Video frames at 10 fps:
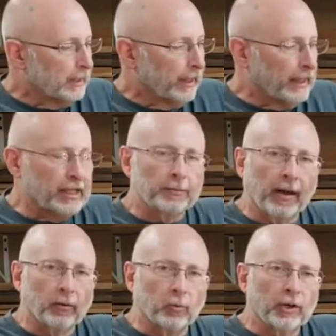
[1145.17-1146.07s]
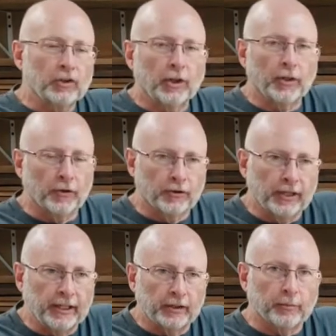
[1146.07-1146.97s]
And it's my Ridgid
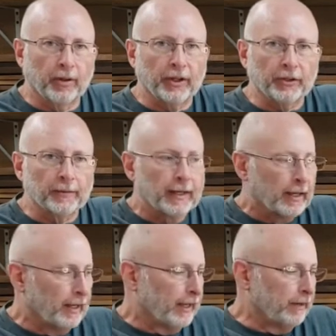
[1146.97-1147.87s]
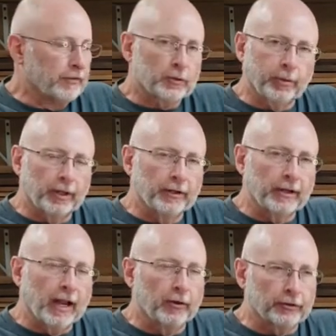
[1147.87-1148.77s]
13-inch planer. I have this planer
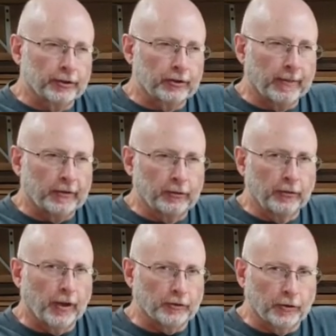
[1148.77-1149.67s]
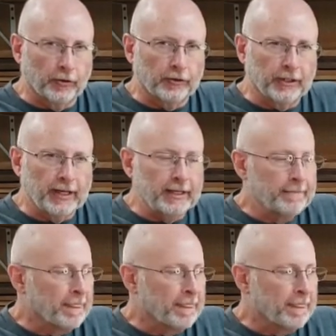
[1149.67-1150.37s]
now since about 2013.